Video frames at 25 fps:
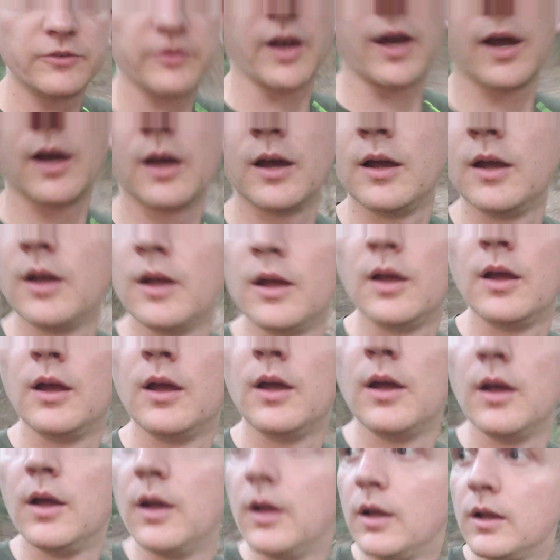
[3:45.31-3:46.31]
I
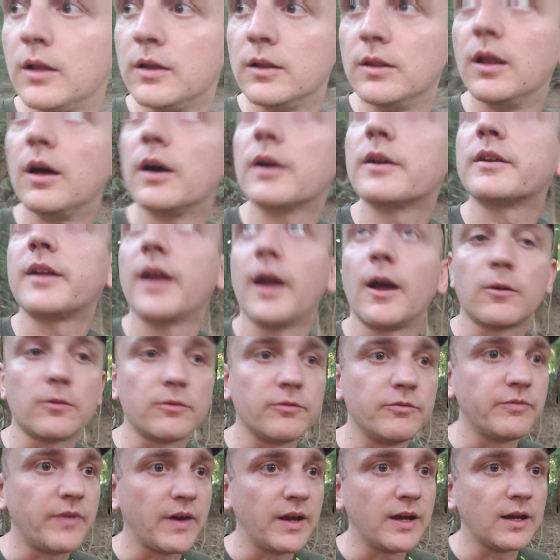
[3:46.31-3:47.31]
lucked out
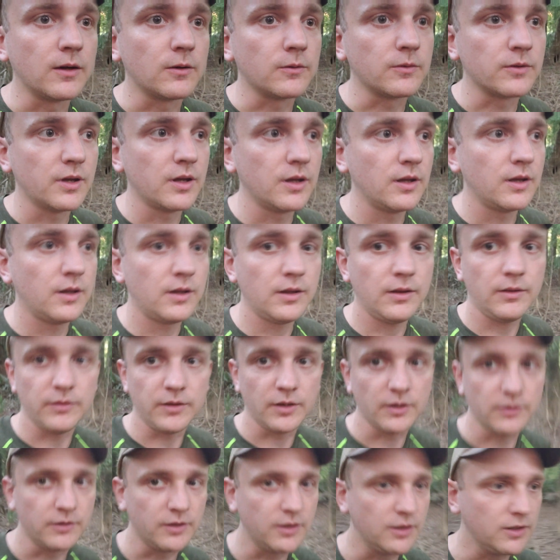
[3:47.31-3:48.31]
and found
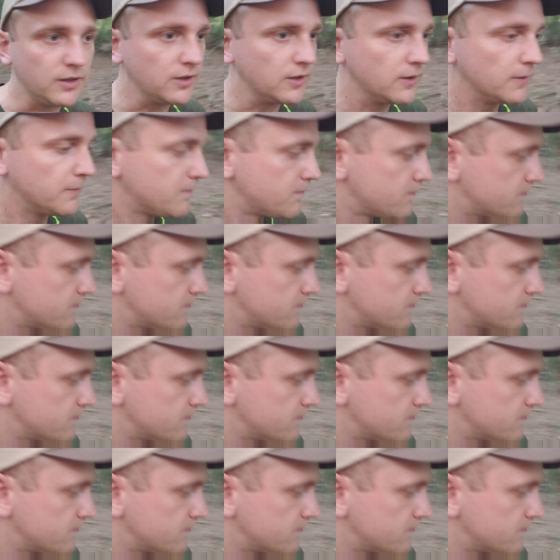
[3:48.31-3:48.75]
their uh,